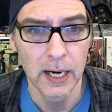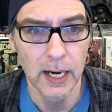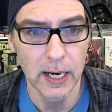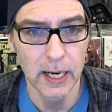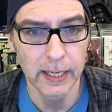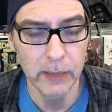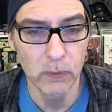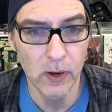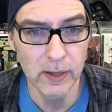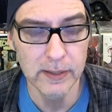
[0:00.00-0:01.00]
And I
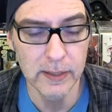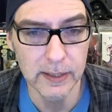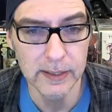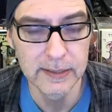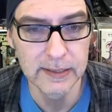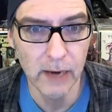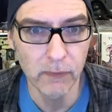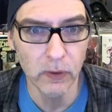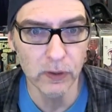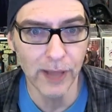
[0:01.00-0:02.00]
run
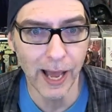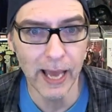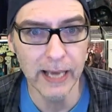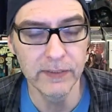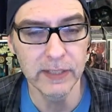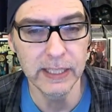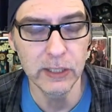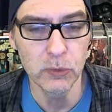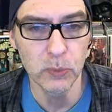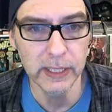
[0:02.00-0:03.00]
several lives
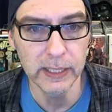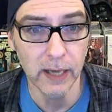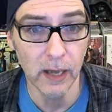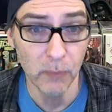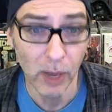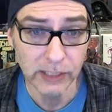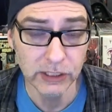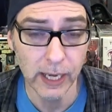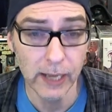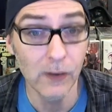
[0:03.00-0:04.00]
each week on my
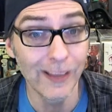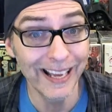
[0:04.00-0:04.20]
channel,